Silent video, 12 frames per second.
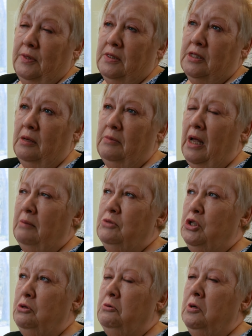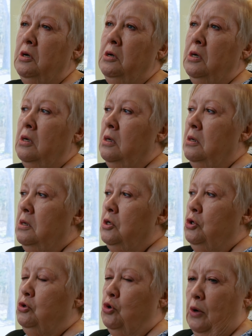And sometimes you
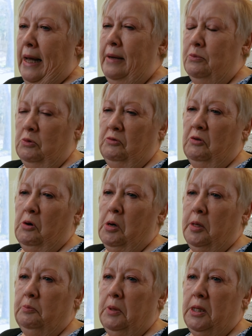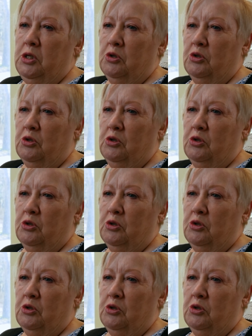you try to move on, but